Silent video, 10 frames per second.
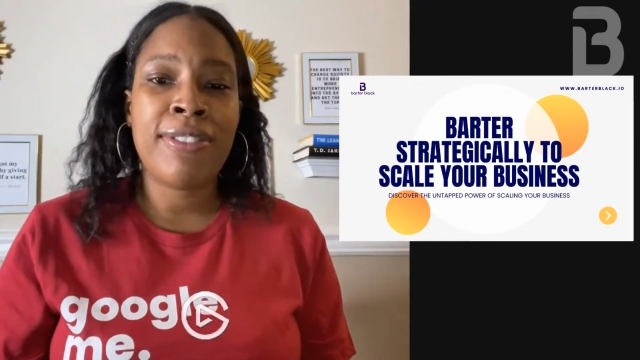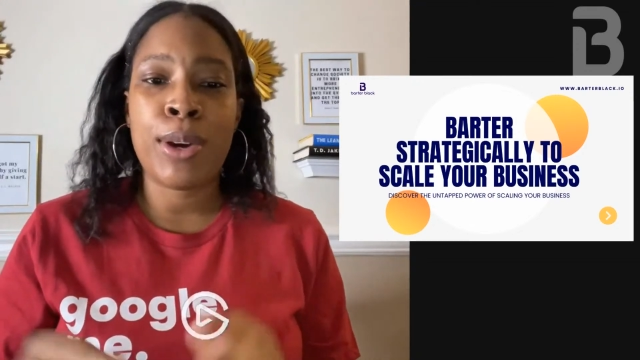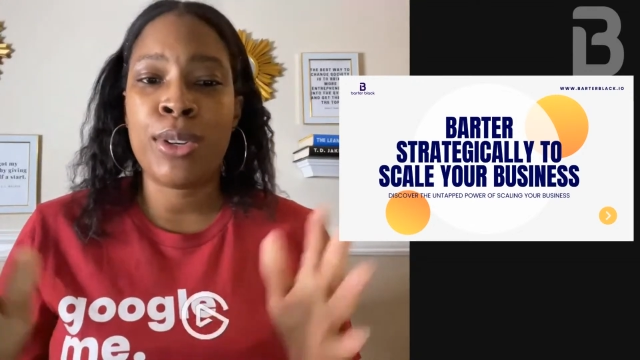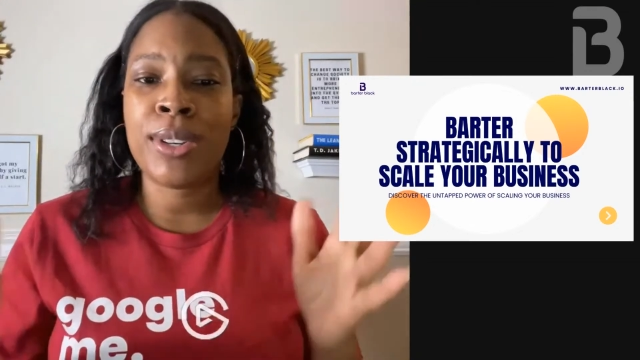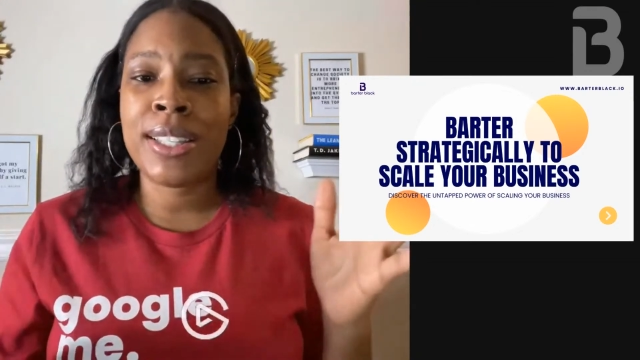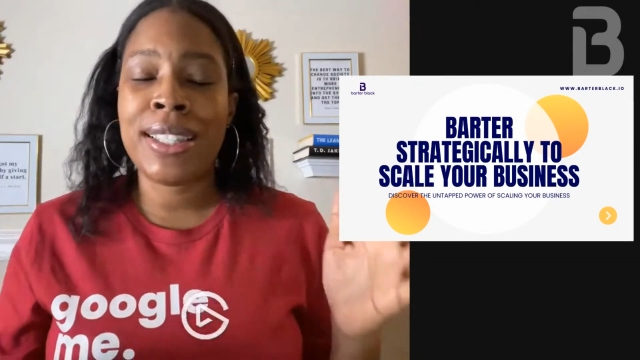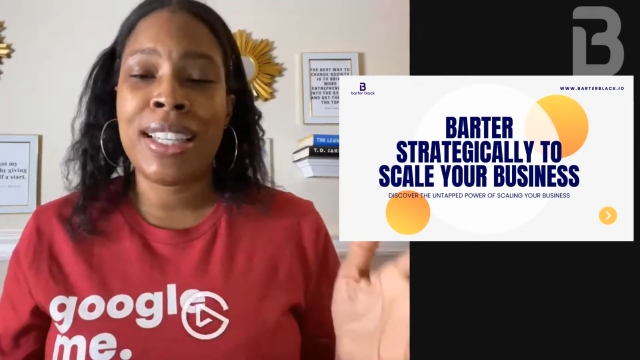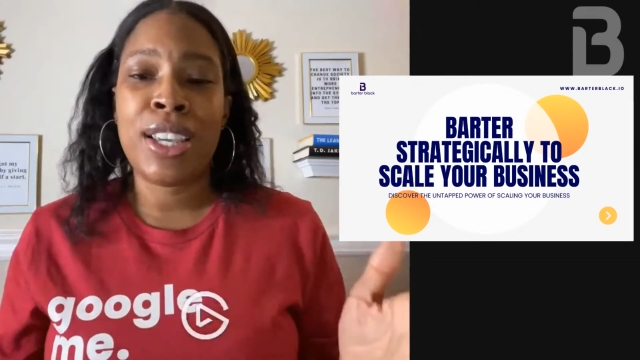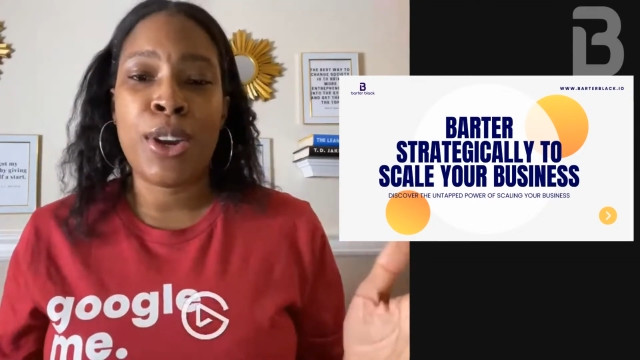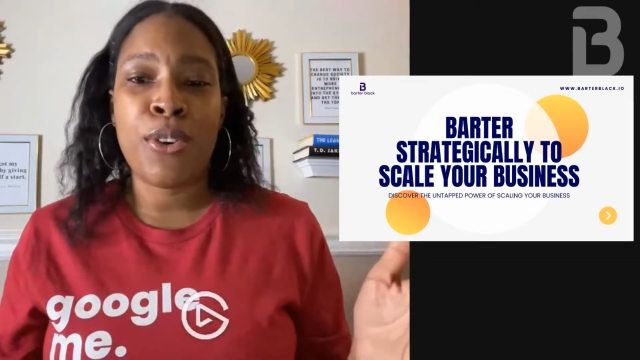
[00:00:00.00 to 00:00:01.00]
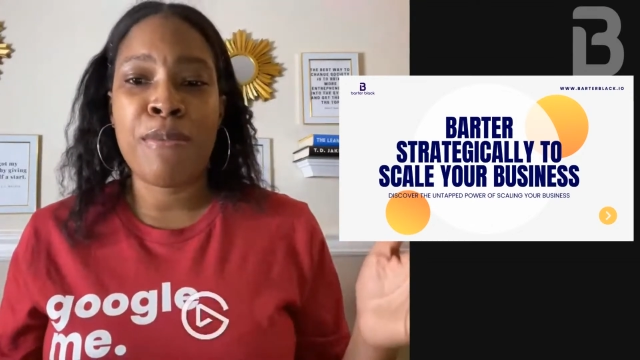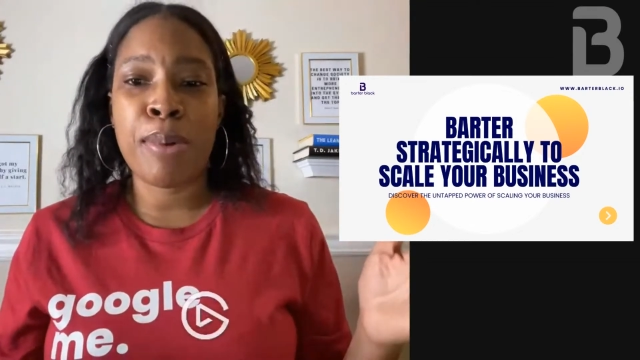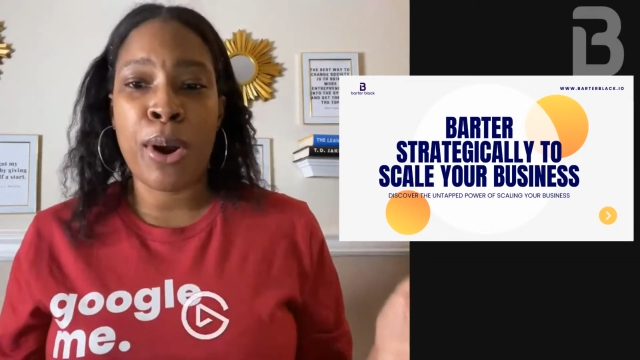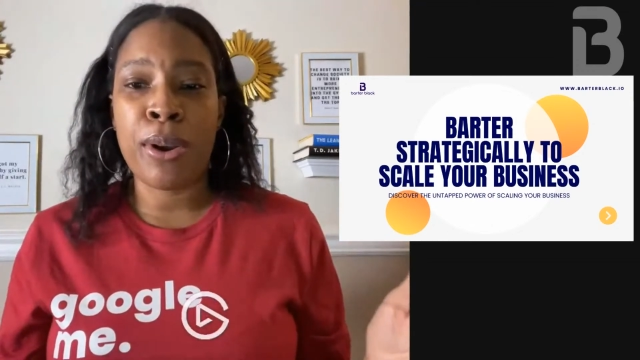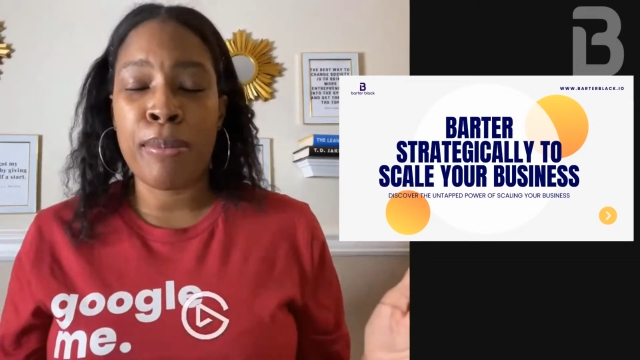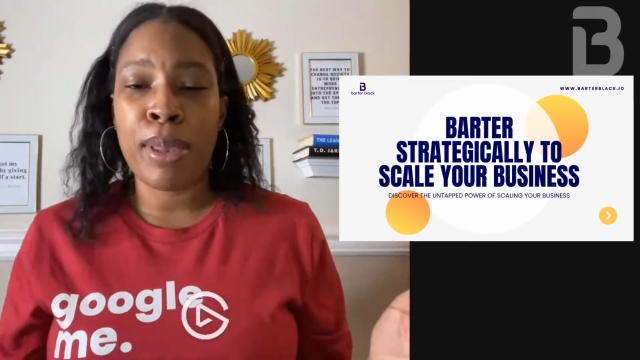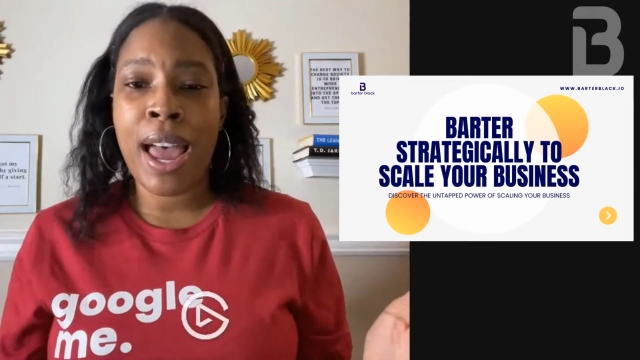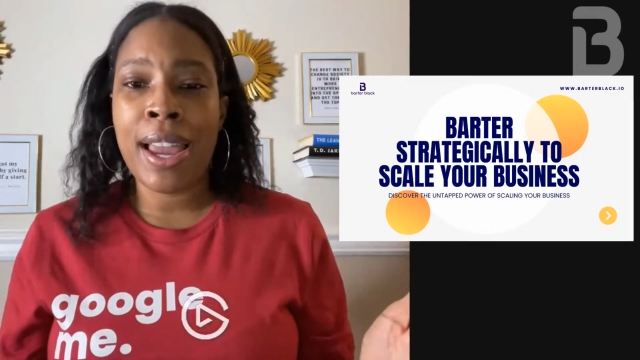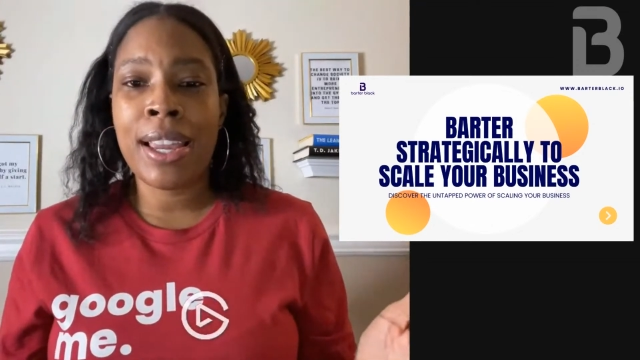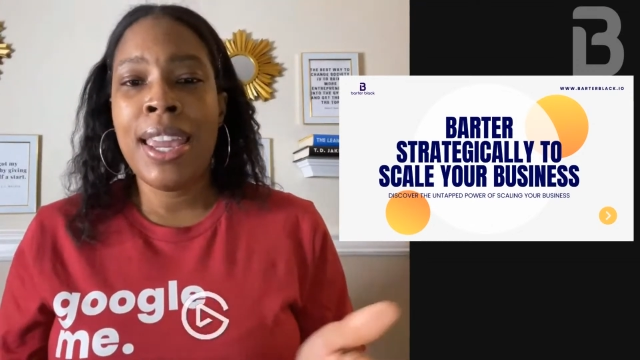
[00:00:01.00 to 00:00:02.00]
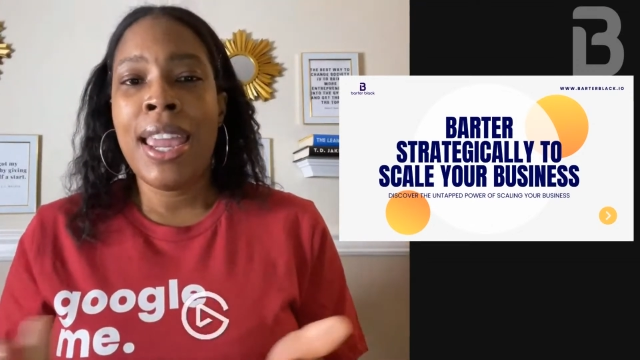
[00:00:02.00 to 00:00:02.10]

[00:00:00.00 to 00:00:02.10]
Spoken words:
founder and CEO of Barter Black.